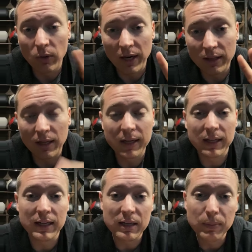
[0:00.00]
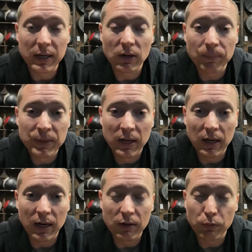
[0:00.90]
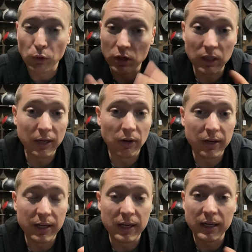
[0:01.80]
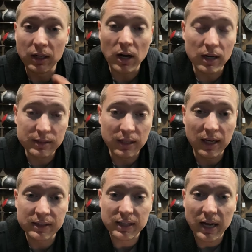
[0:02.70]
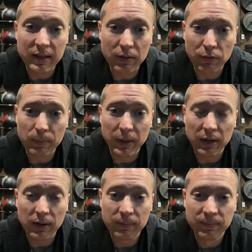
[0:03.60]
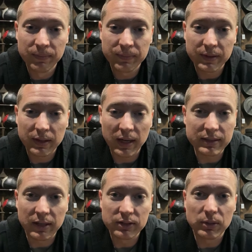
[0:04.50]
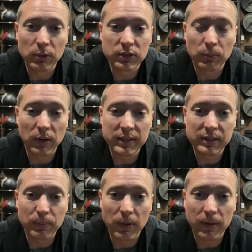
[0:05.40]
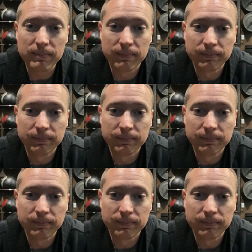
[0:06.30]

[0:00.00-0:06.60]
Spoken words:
I like email for clarity and context. And then from there, guys, here's the most surprising part.